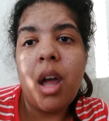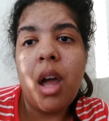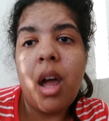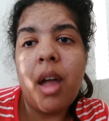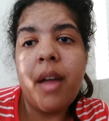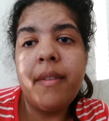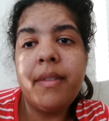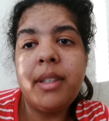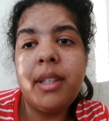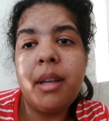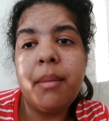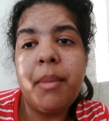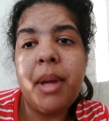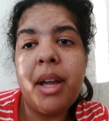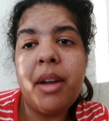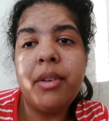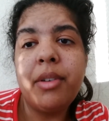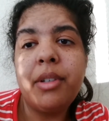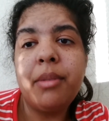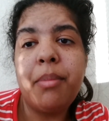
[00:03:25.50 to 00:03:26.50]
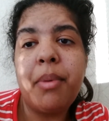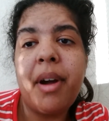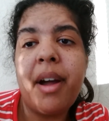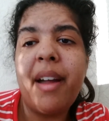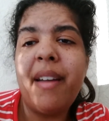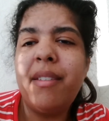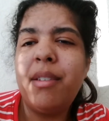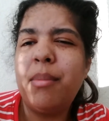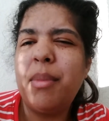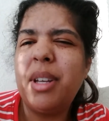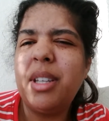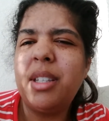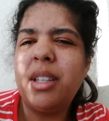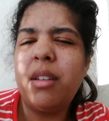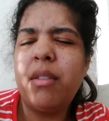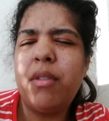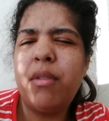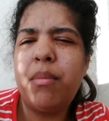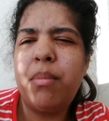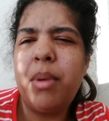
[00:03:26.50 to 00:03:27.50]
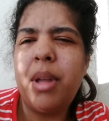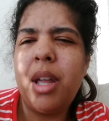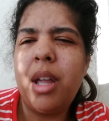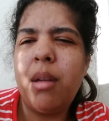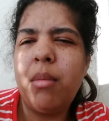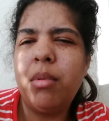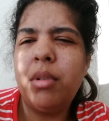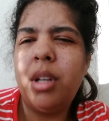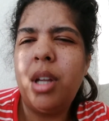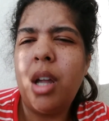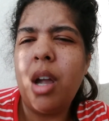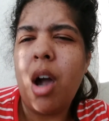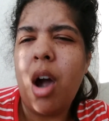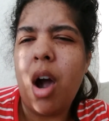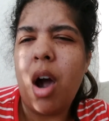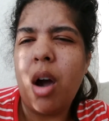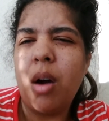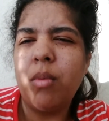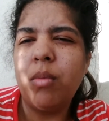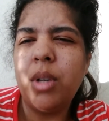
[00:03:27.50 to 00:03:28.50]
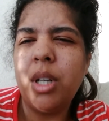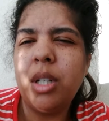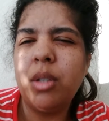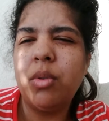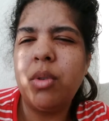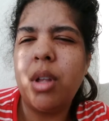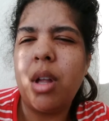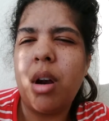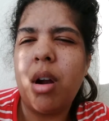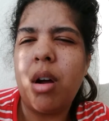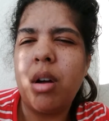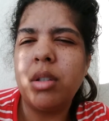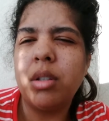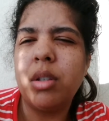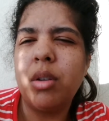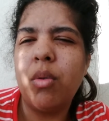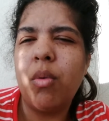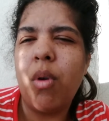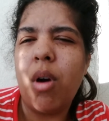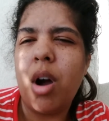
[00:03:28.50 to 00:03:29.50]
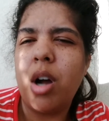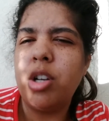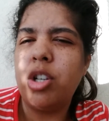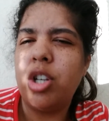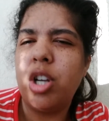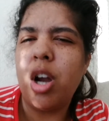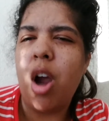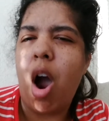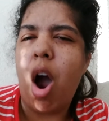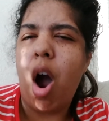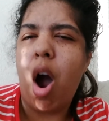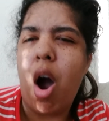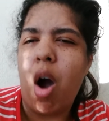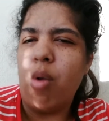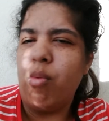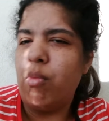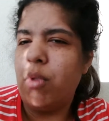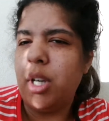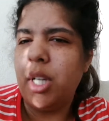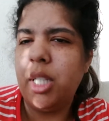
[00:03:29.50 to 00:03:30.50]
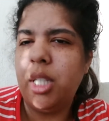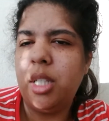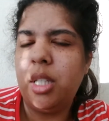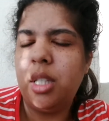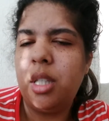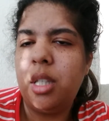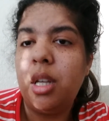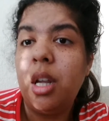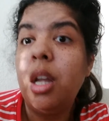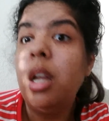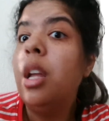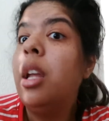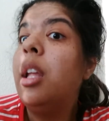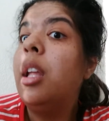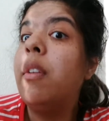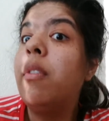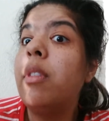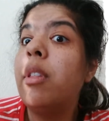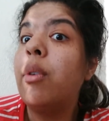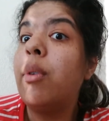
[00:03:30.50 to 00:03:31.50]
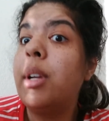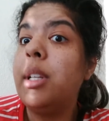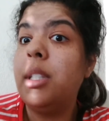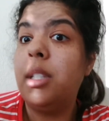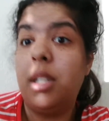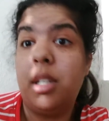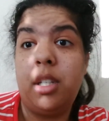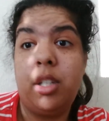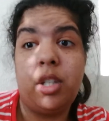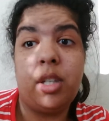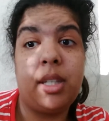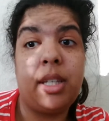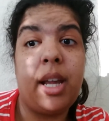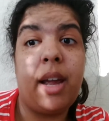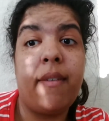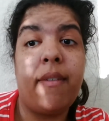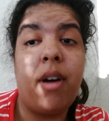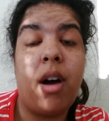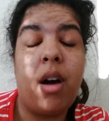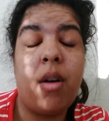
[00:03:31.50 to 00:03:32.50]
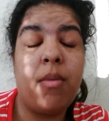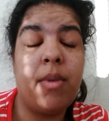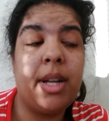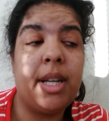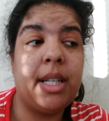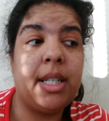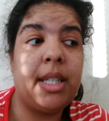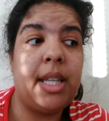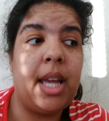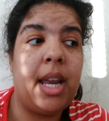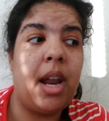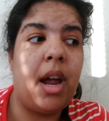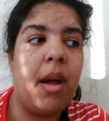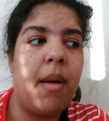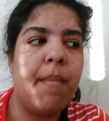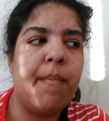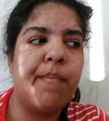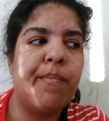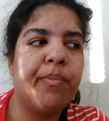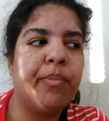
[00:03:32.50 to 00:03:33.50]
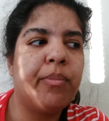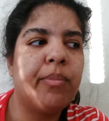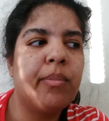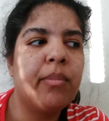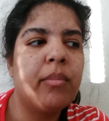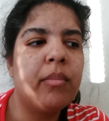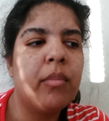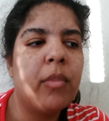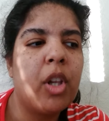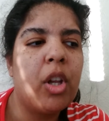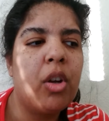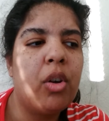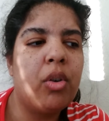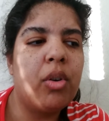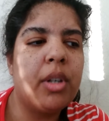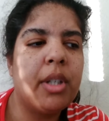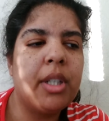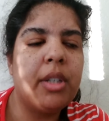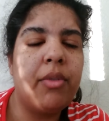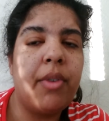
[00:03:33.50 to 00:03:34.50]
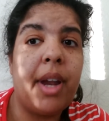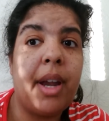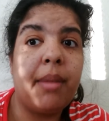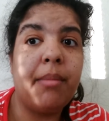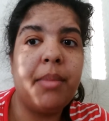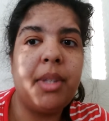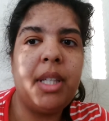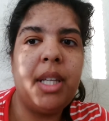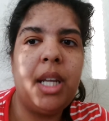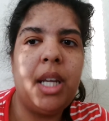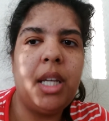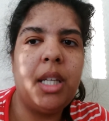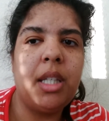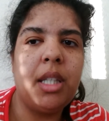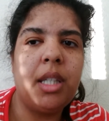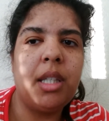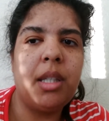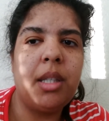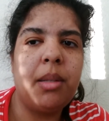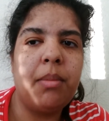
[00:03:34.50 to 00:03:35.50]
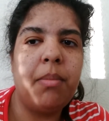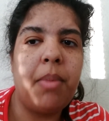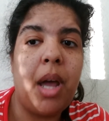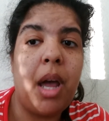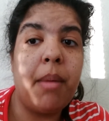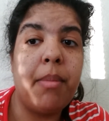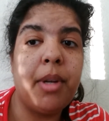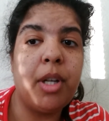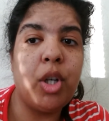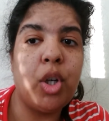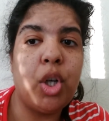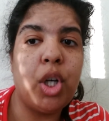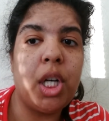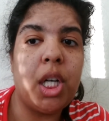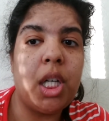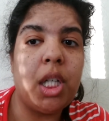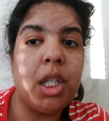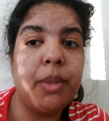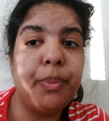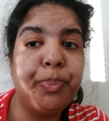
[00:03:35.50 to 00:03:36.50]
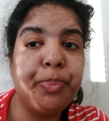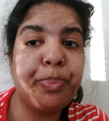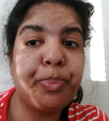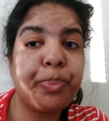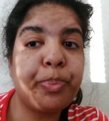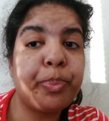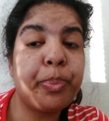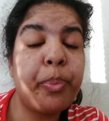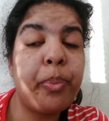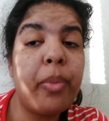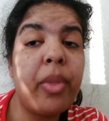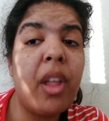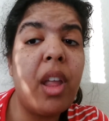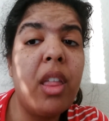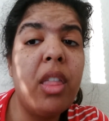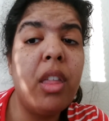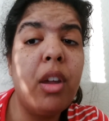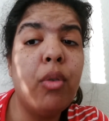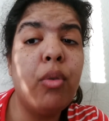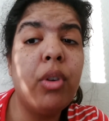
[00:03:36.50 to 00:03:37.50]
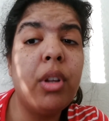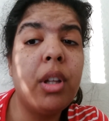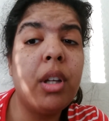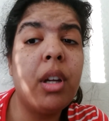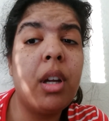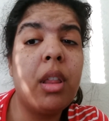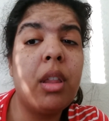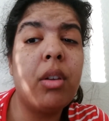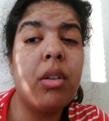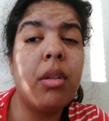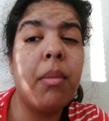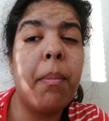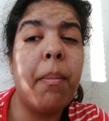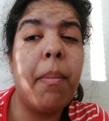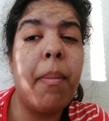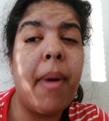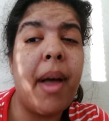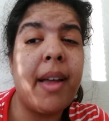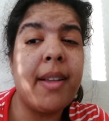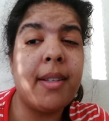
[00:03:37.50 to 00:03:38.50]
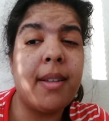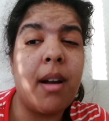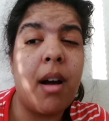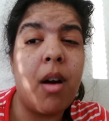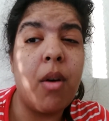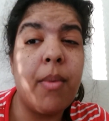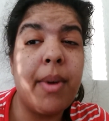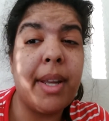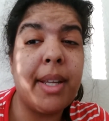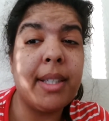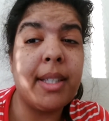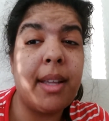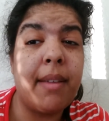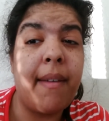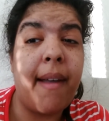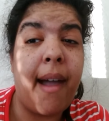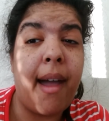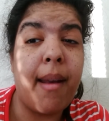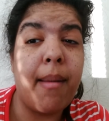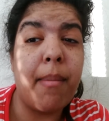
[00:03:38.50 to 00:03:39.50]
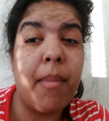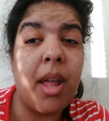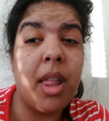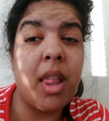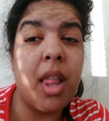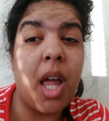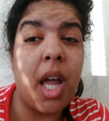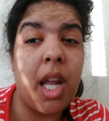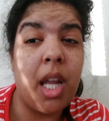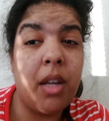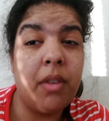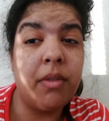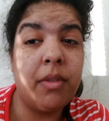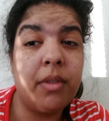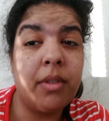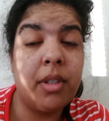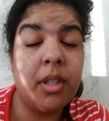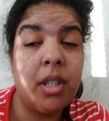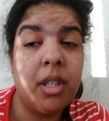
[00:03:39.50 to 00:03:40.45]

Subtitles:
I've somehow deprived myself of being able to eat hot wings without also watching Hot Ones. Even though I did just have hot wings at Gordon Ramsay's Pub and Grill. They're really good. They're the best hot wings I've had in my life.